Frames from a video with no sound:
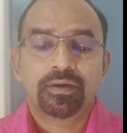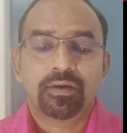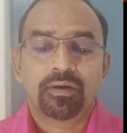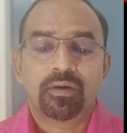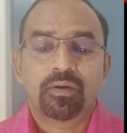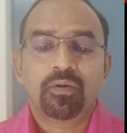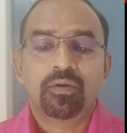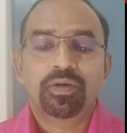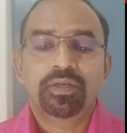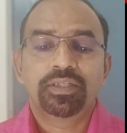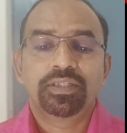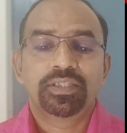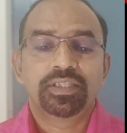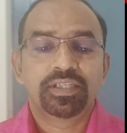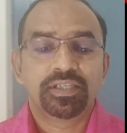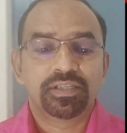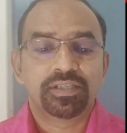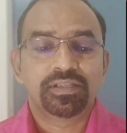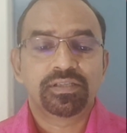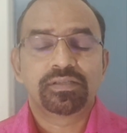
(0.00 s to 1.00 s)
All
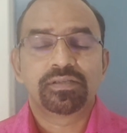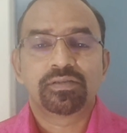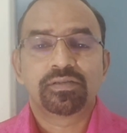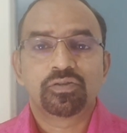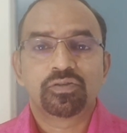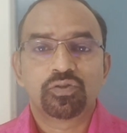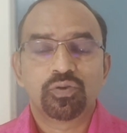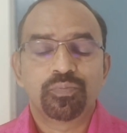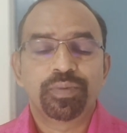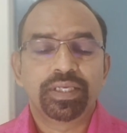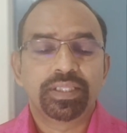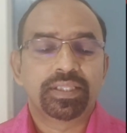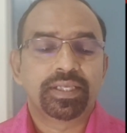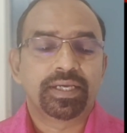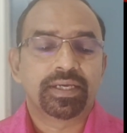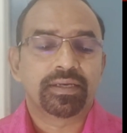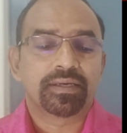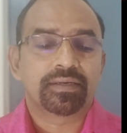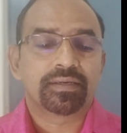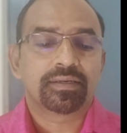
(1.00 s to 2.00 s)
these should be
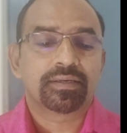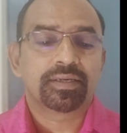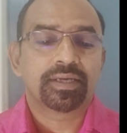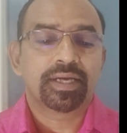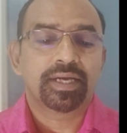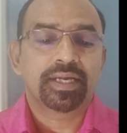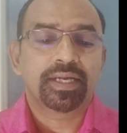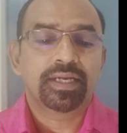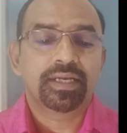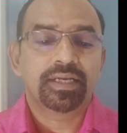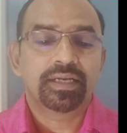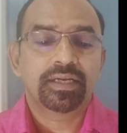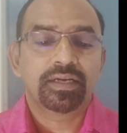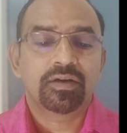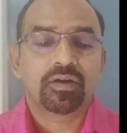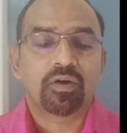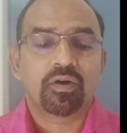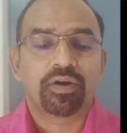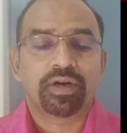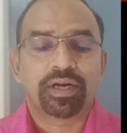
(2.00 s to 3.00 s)
there. And
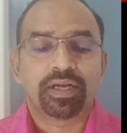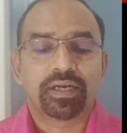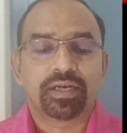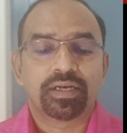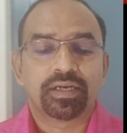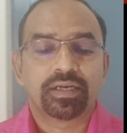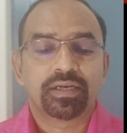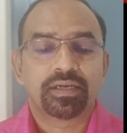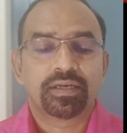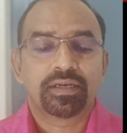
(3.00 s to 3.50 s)
content.